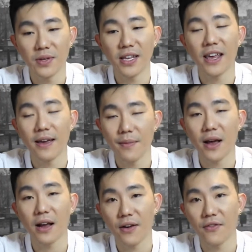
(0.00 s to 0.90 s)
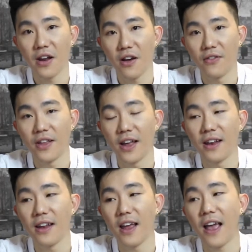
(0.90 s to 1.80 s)
really came back every now and
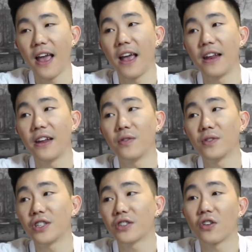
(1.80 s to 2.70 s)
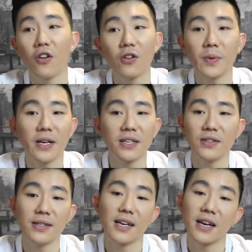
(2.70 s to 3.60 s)
then, and it was just hard because
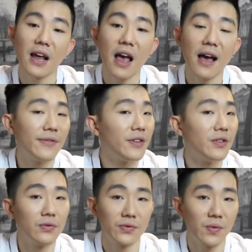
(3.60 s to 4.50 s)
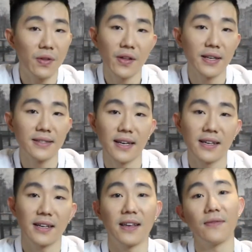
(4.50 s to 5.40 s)
you didn't have the usual things
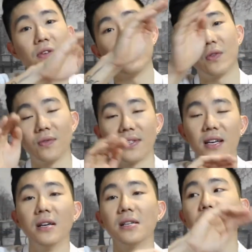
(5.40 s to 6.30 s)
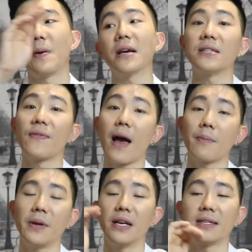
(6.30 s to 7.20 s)
that could give you those spikes of
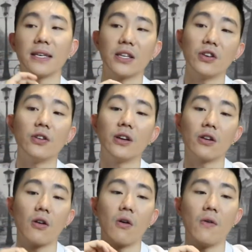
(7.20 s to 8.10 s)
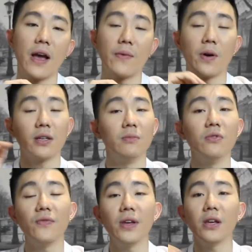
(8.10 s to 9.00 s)
happiness. Like you couldn't go and watch a
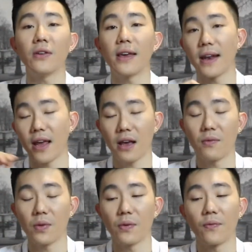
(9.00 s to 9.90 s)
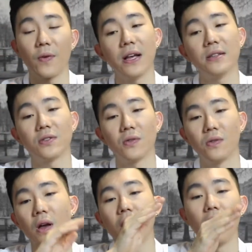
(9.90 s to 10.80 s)
movie, you can't hang out with your friends.
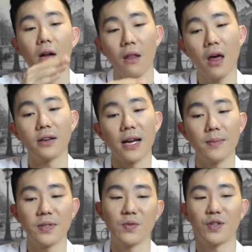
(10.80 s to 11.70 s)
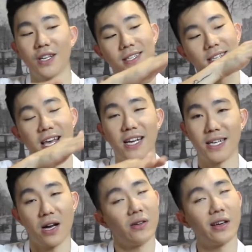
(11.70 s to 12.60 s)
So a lot of times it was just like
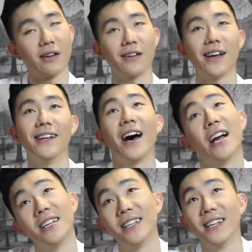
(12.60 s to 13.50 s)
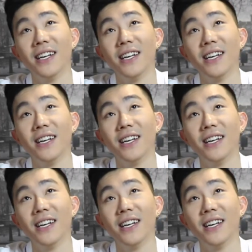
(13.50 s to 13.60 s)
down here, and I